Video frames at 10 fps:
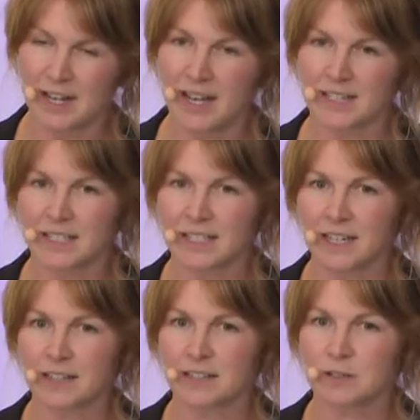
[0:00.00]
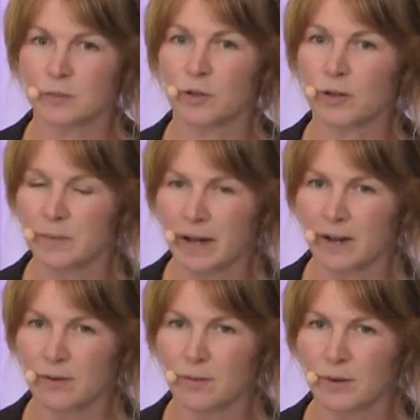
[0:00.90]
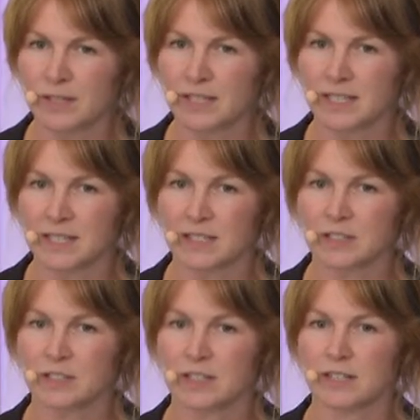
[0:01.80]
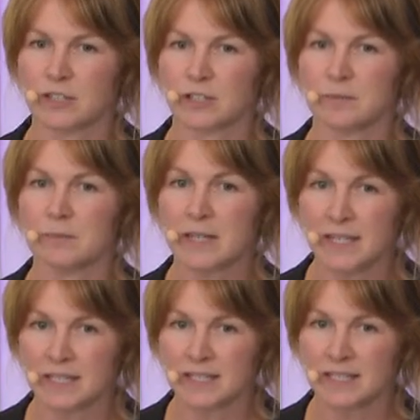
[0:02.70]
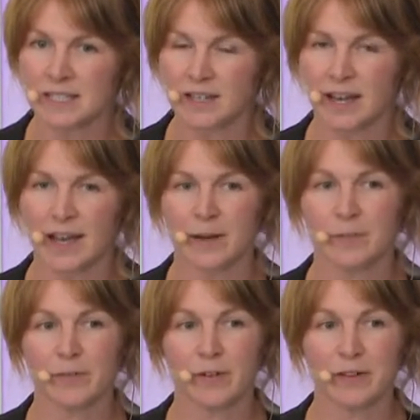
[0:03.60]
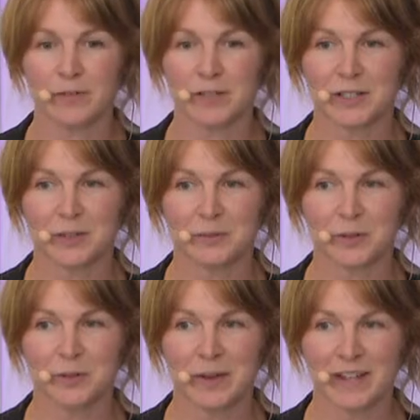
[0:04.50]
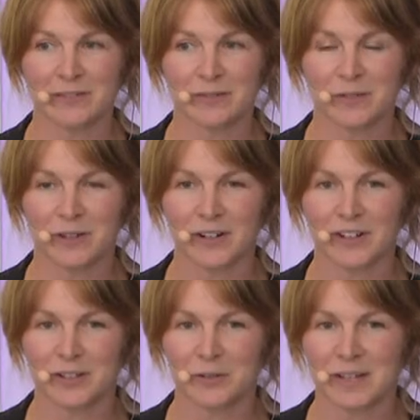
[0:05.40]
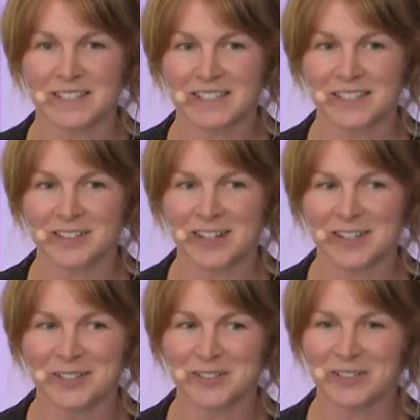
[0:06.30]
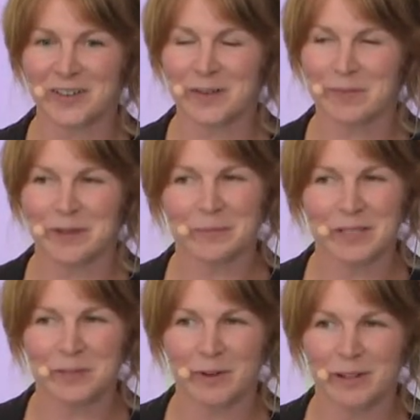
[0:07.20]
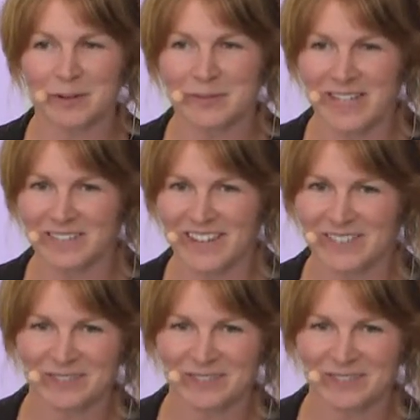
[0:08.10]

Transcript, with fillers: to tell us more about what this legislation means for everyone in the room and for U.S. international development. Please welcome David.